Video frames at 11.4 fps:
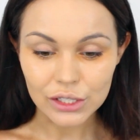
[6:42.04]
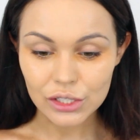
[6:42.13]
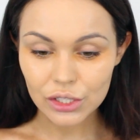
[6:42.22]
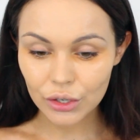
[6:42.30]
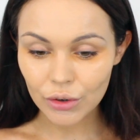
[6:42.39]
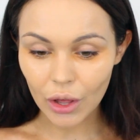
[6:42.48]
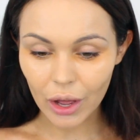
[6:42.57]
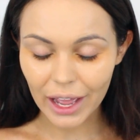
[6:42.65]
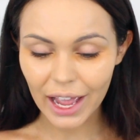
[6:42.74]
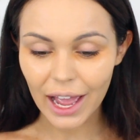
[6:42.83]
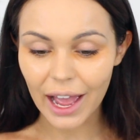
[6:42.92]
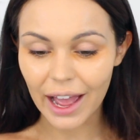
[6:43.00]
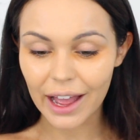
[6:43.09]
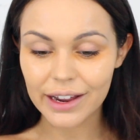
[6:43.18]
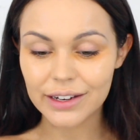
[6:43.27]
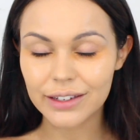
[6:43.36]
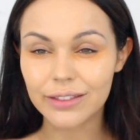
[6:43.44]
it's too light,
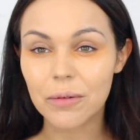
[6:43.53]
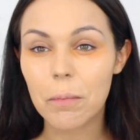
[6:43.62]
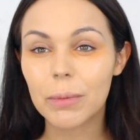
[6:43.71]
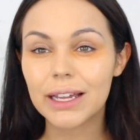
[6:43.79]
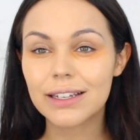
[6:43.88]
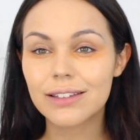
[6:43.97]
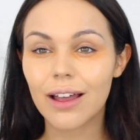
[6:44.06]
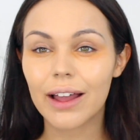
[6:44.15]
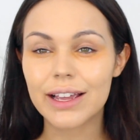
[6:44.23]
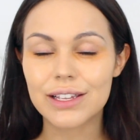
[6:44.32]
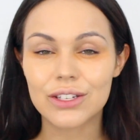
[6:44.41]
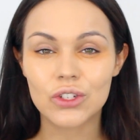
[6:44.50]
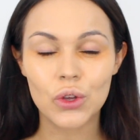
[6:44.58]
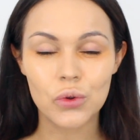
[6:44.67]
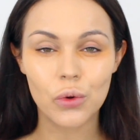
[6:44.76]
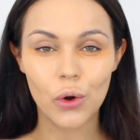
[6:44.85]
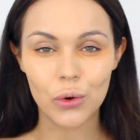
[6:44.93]
and the mixer is
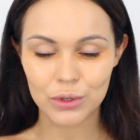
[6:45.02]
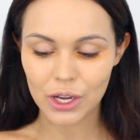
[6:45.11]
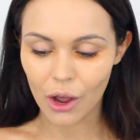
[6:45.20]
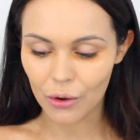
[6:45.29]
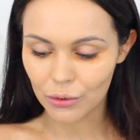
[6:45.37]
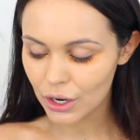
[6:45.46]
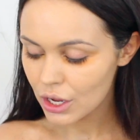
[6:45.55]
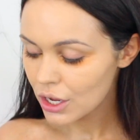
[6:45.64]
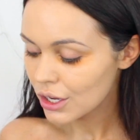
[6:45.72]
too cool toned.